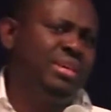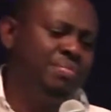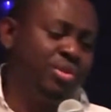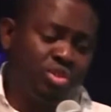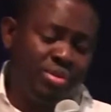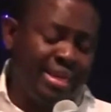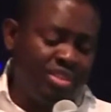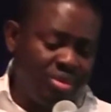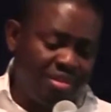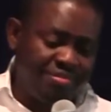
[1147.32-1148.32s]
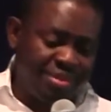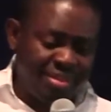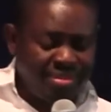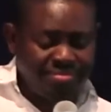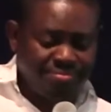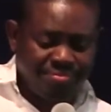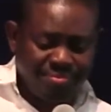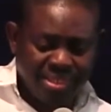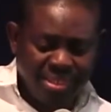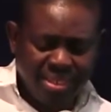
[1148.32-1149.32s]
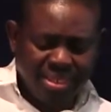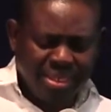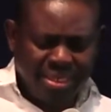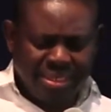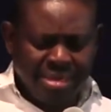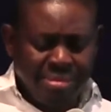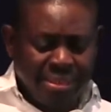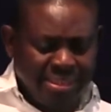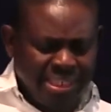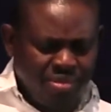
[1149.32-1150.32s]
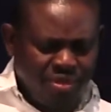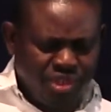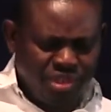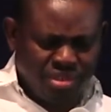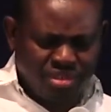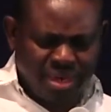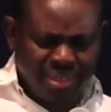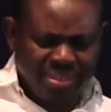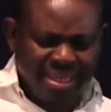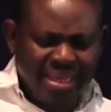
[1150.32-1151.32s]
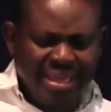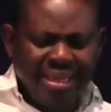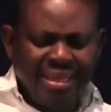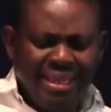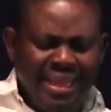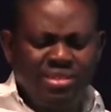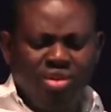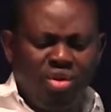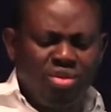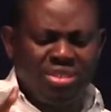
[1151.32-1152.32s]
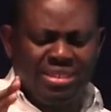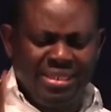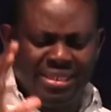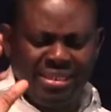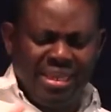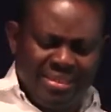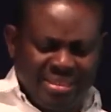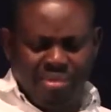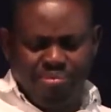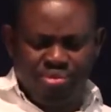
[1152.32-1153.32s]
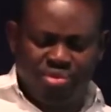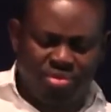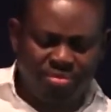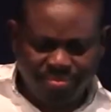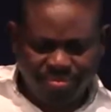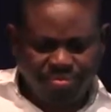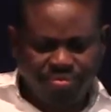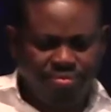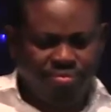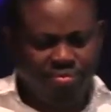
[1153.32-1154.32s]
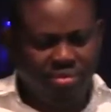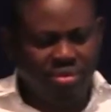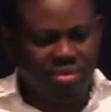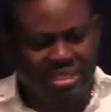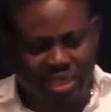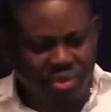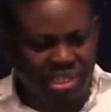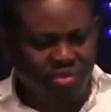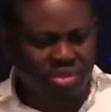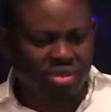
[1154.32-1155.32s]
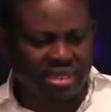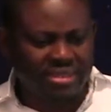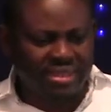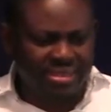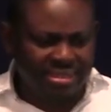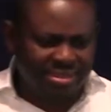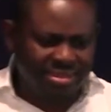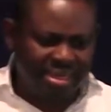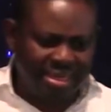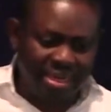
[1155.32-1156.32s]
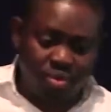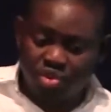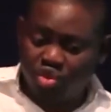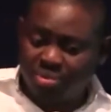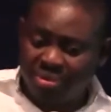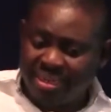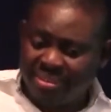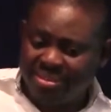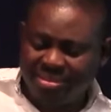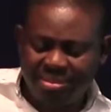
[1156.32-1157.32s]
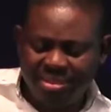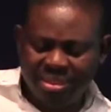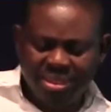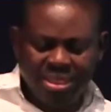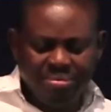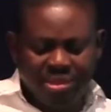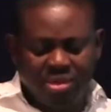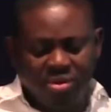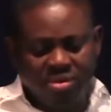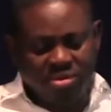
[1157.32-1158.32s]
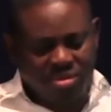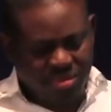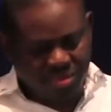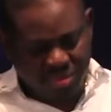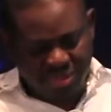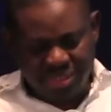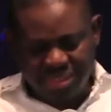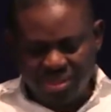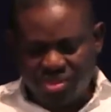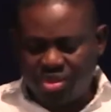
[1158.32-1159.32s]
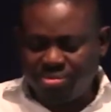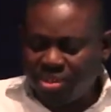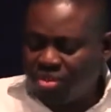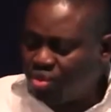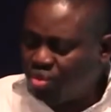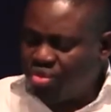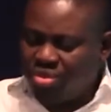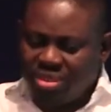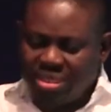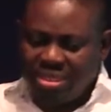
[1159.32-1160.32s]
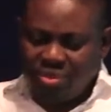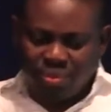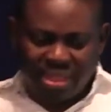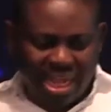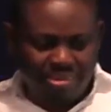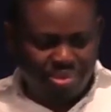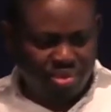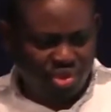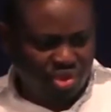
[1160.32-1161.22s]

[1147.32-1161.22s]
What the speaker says: But tonight you are free. Amen. In the mighty name of Jesus Christ. Let us see examples that will give us understanding. And I want you to be ready, because something good will happen